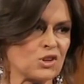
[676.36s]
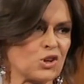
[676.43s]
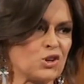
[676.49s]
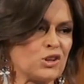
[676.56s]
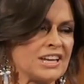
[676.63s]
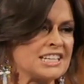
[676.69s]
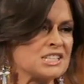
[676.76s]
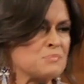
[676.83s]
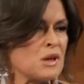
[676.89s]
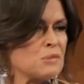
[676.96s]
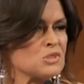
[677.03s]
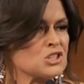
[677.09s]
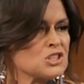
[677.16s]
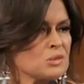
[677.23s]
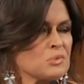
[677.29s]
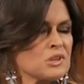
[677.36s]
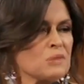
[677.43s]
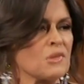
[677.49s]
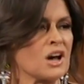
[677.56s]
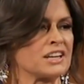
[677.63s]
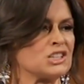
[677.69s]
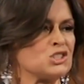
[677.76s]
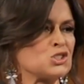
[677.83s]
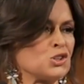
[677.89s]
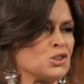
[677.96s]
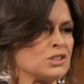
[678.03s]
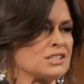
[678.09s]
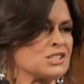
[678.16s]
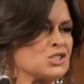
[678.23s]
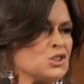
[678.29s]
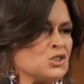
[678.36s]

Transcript: Who needs membership in the mighty Journalists